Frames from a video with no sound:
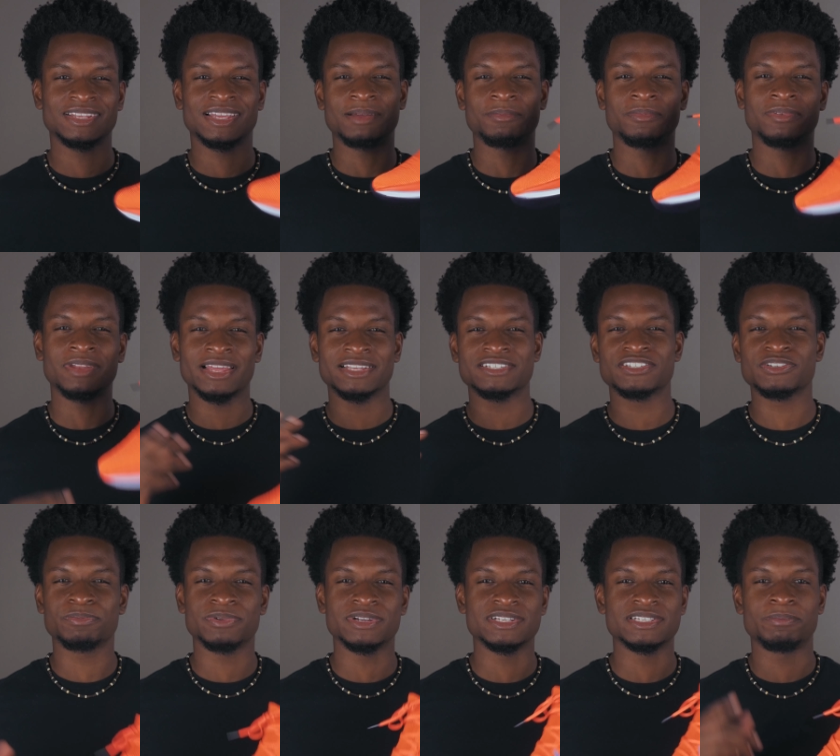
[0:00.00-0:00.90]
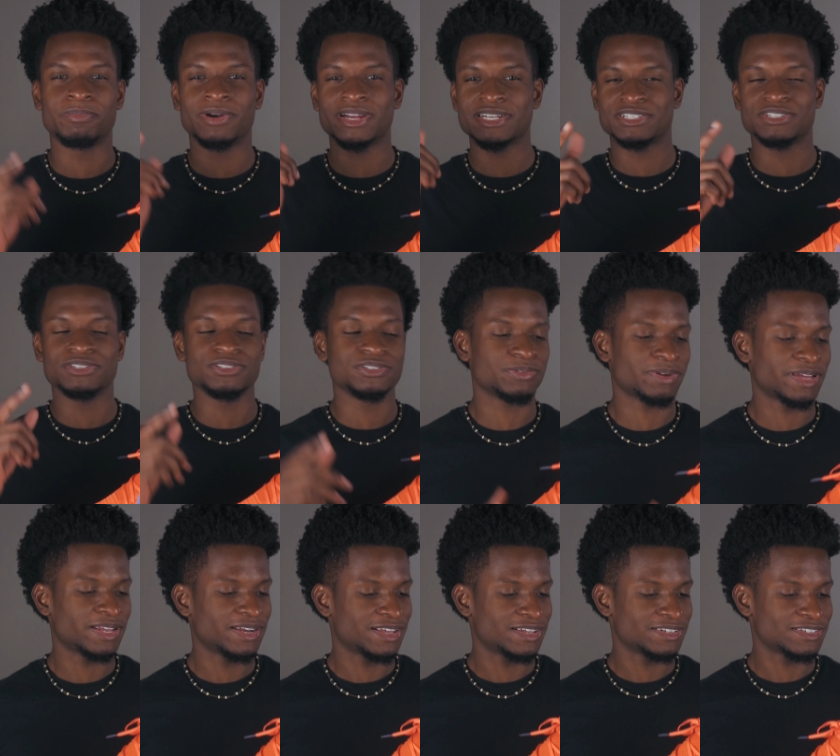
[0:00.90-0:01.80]
I'm like super into bright shoes
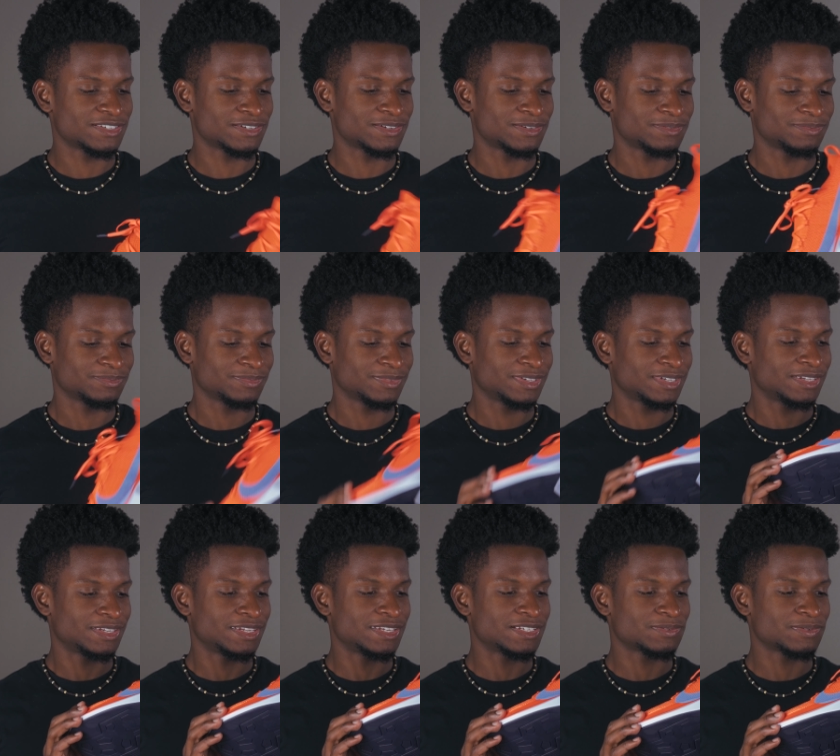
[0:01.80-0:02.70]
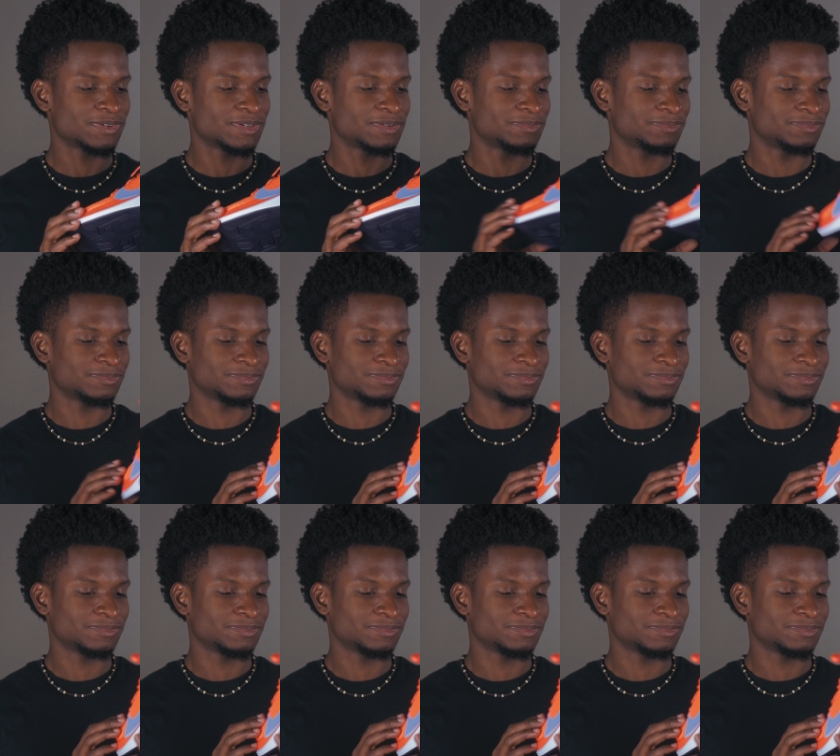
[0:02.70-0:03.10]
right now, so this one,